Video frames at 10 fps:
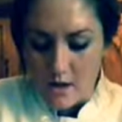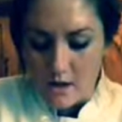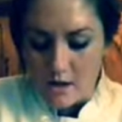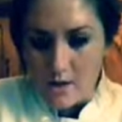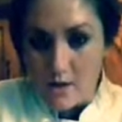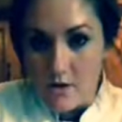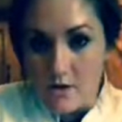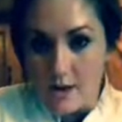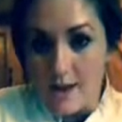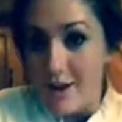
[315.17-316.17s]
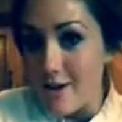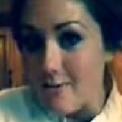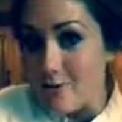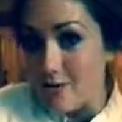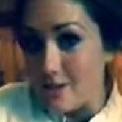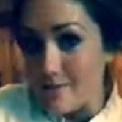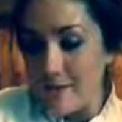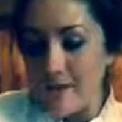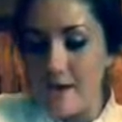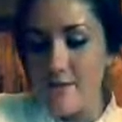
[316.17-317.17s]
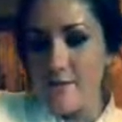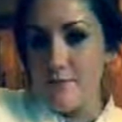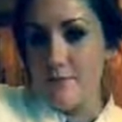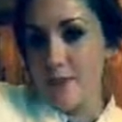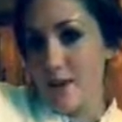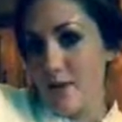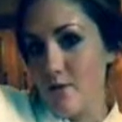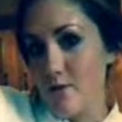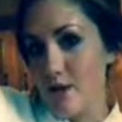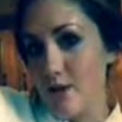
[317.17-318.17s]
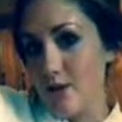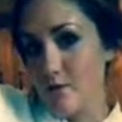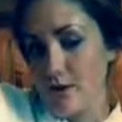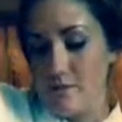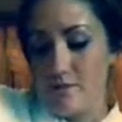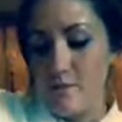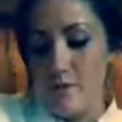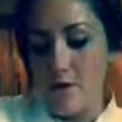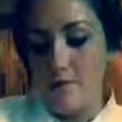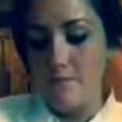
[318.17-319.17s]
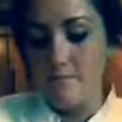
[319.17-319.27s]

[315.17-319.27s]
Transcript: Notice how I'm holding my knife right at the rib of the bone.